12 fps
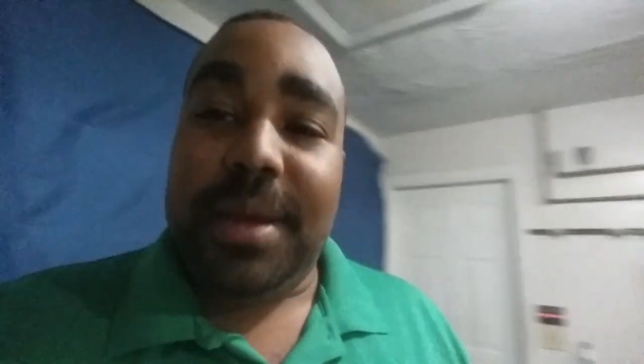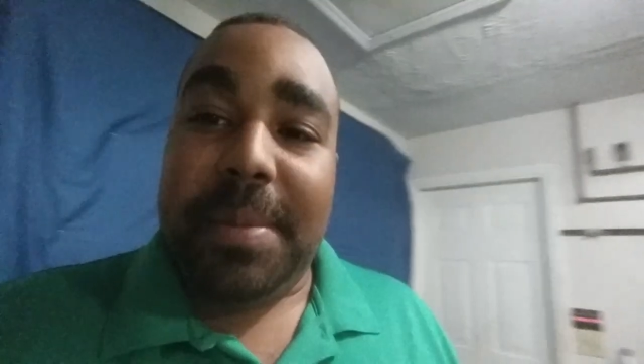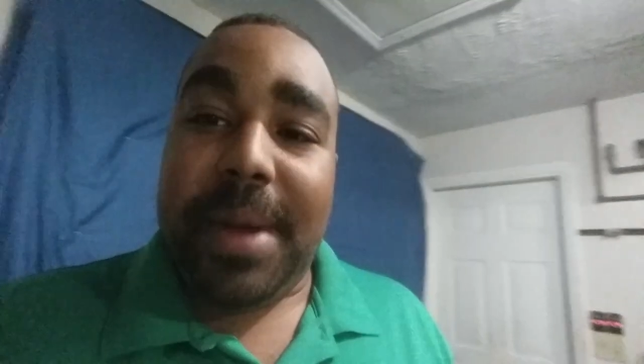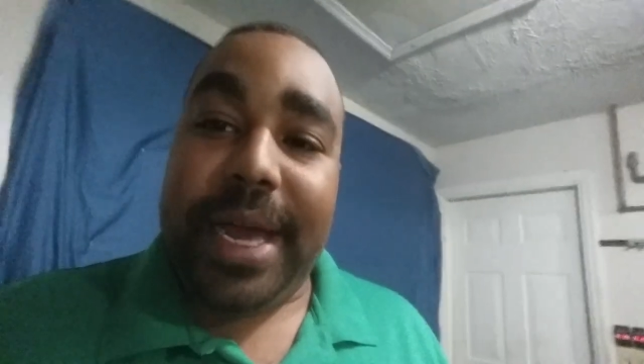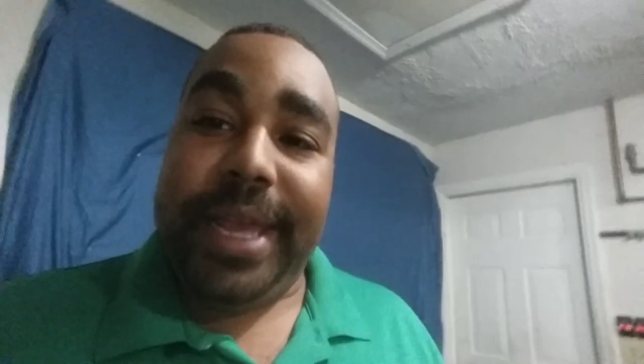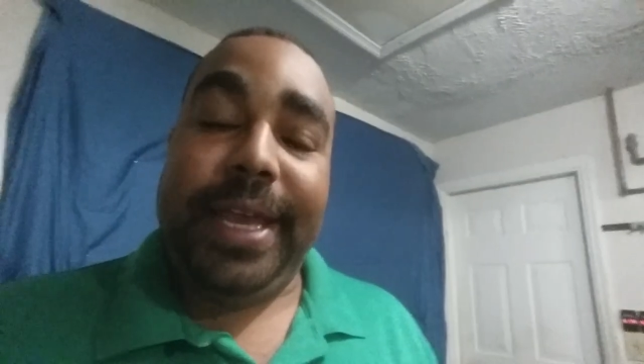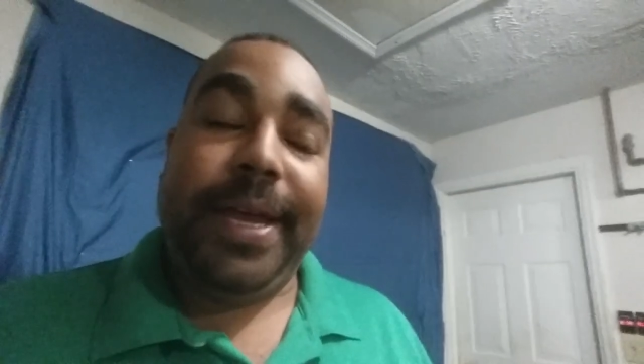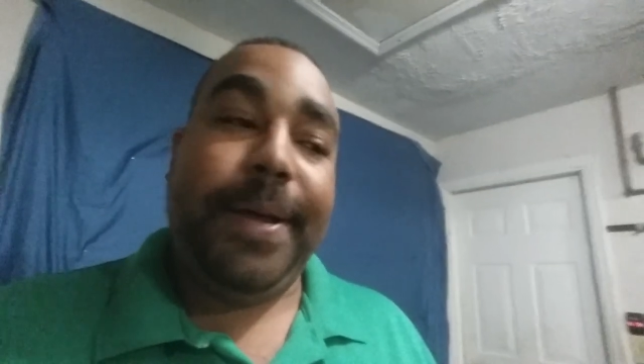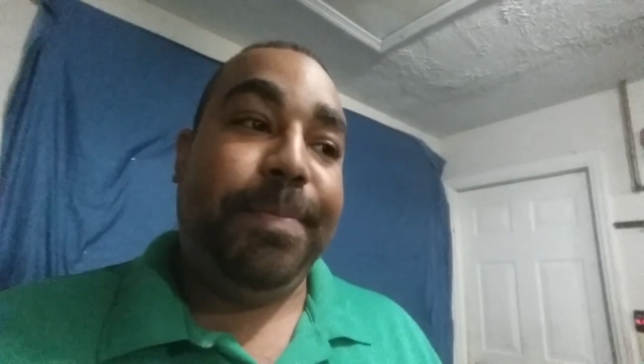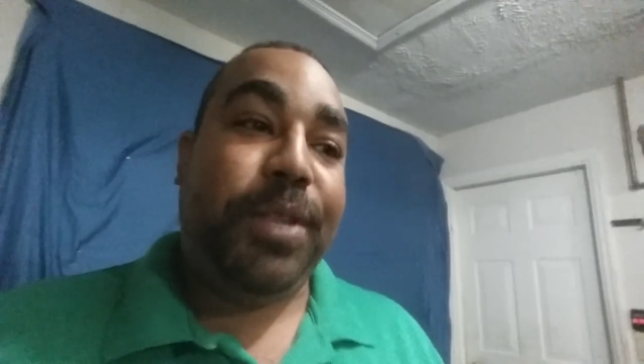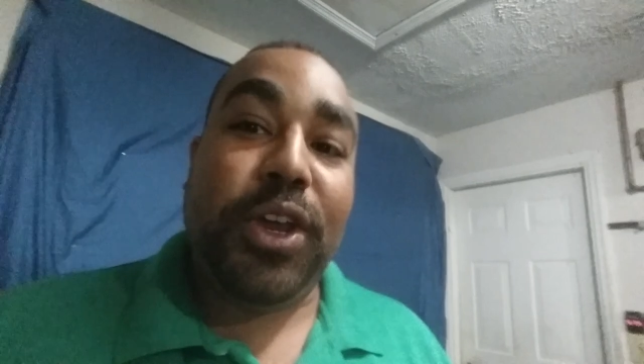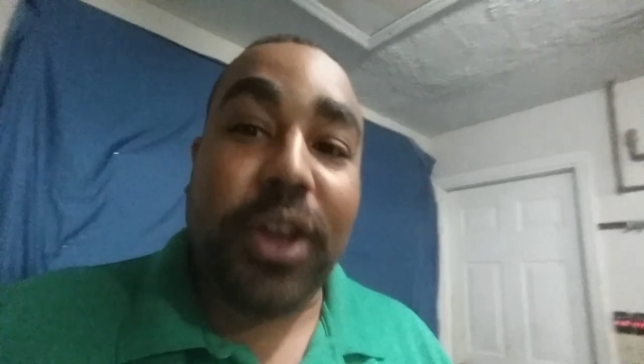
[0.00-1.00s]
my
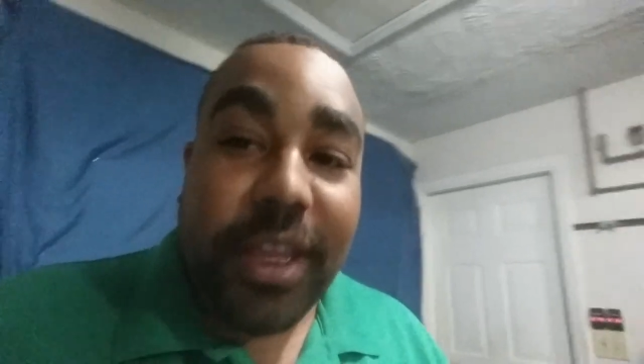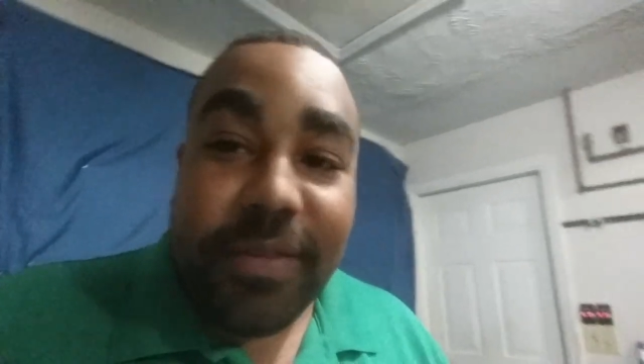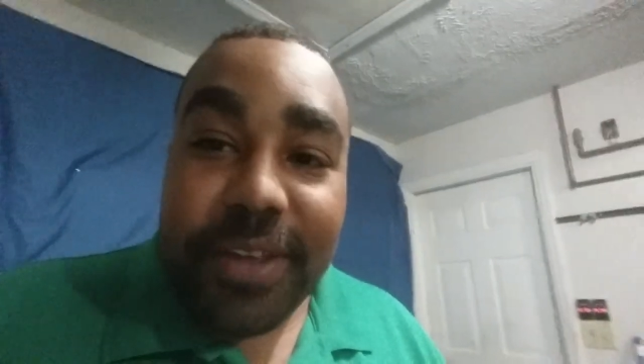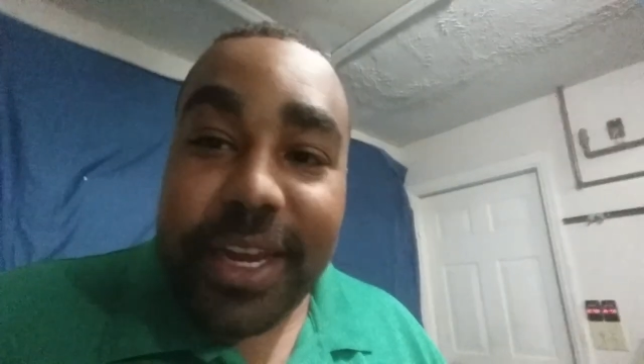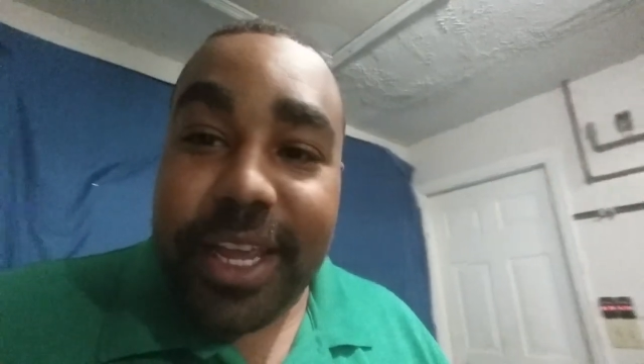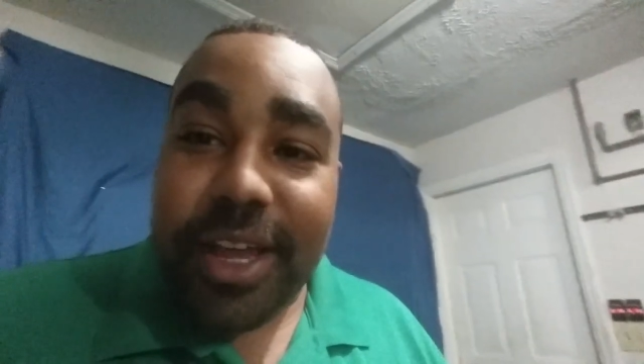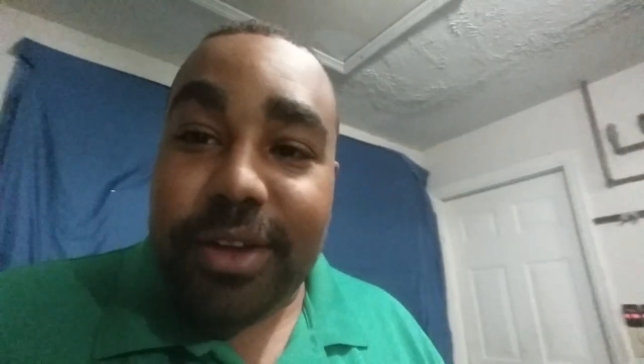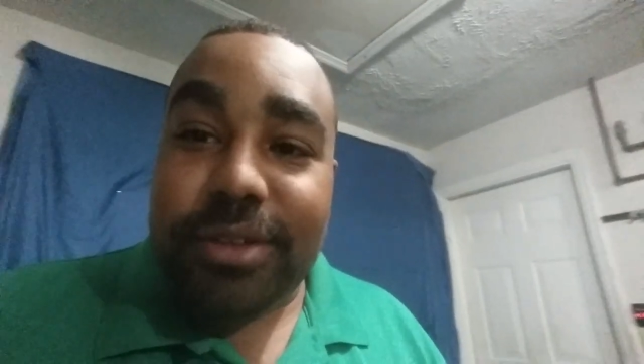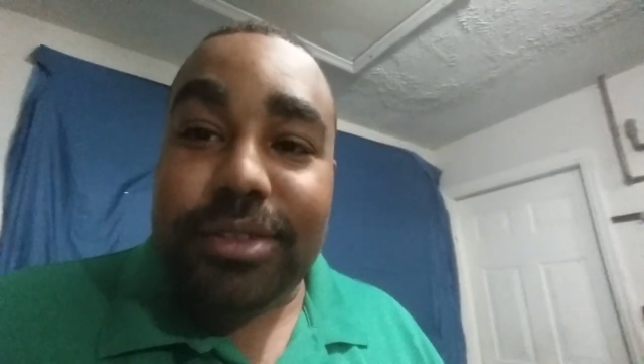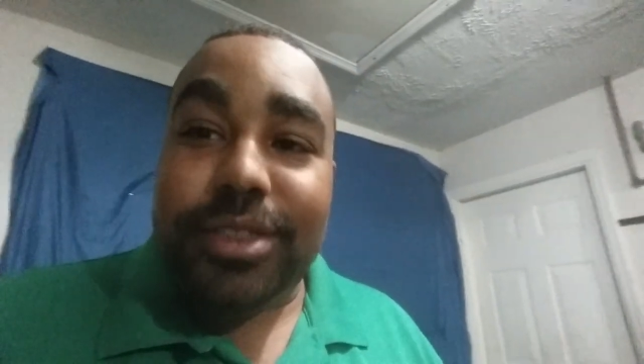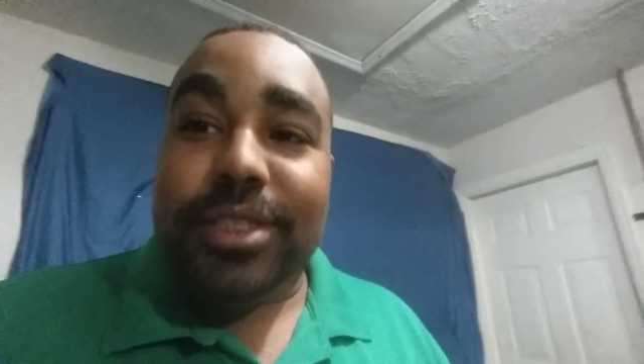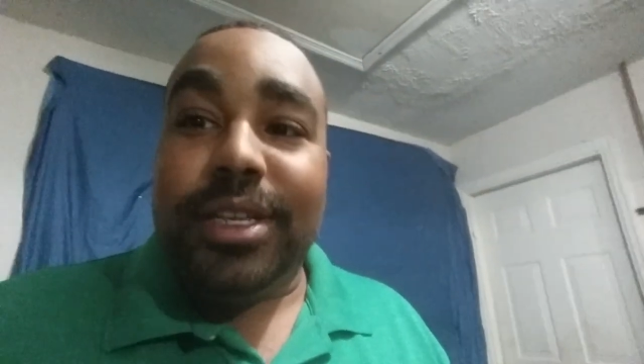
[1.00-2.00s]
um, cooking
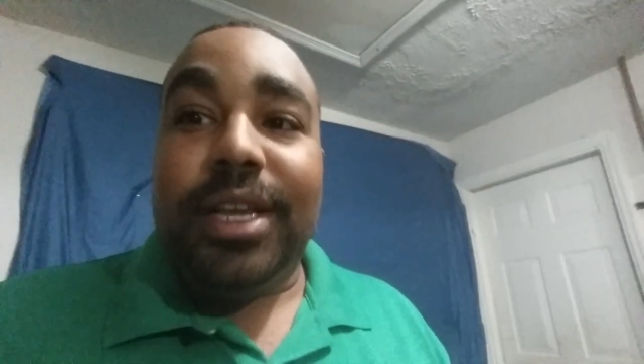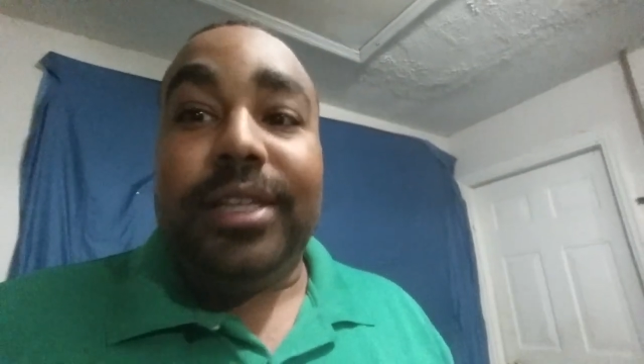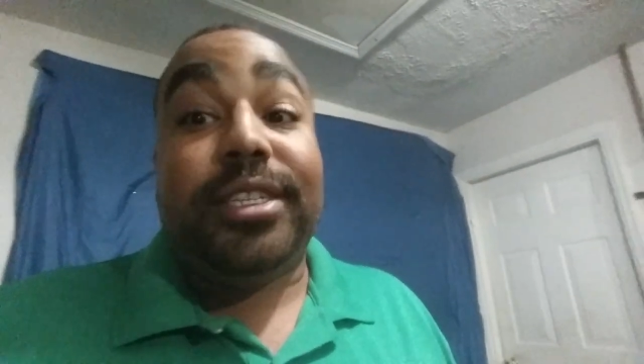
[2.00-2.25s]
videos.